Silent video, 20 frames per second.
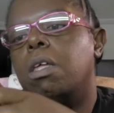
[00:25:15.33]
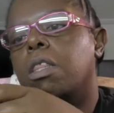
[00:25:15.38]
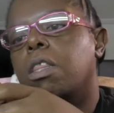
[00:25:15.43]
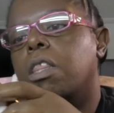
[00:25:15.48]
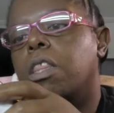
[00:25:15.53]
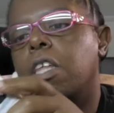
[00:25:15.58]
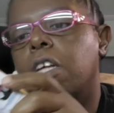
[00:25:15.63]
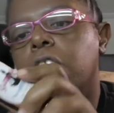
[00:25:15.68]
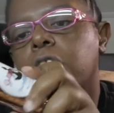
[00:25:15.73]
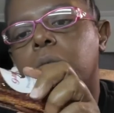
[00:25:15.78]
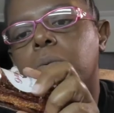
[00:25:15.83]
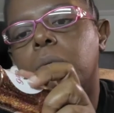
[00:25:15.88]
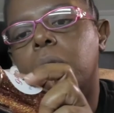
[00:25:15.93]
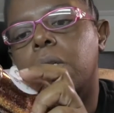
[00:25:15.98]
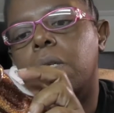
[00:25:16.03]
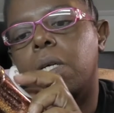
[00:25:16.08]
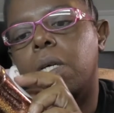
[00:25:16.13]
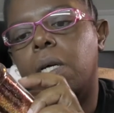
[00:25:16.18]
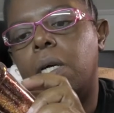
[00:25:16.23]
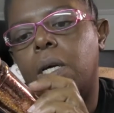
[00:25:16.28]
This one
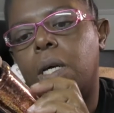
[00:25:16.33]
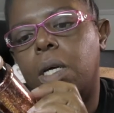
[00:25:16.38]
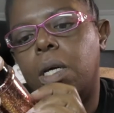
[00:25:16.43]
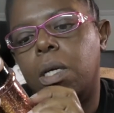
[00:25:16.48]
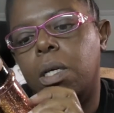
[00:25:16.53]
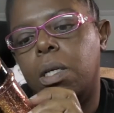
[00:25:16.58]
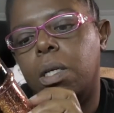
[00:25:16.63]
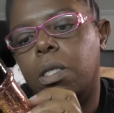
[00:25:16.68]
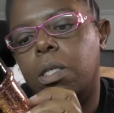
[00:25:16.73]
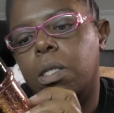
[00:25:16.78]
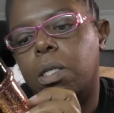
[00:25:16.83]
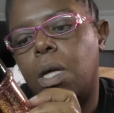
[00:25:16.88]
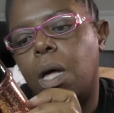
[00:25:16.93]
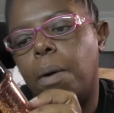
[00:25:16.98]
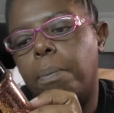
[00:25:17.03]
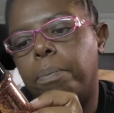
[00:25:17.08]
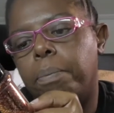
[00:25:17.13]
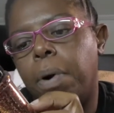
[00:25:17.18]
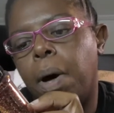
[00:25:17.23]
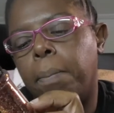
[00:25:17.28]
is
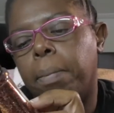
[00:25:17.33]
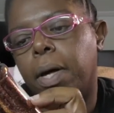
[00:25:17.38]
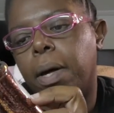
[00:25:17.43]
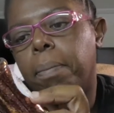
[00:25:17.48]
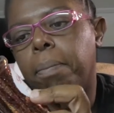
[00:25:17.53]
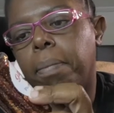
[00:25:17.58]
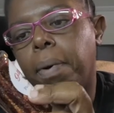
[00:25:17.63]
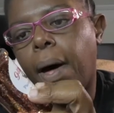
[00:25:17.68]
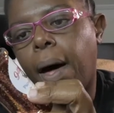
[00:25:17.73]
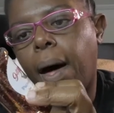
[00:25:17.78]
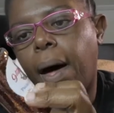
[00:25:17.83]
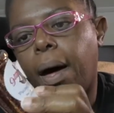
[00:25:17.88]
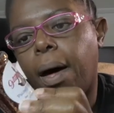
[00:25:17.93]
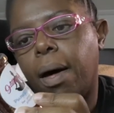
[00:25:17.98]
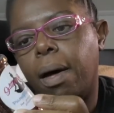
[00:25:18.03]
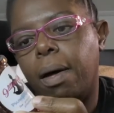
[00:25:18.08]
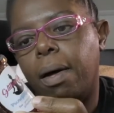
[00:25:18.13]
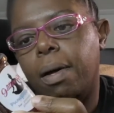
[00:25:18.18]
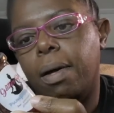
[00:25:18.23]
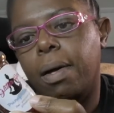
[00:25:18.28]
pumpkin pie,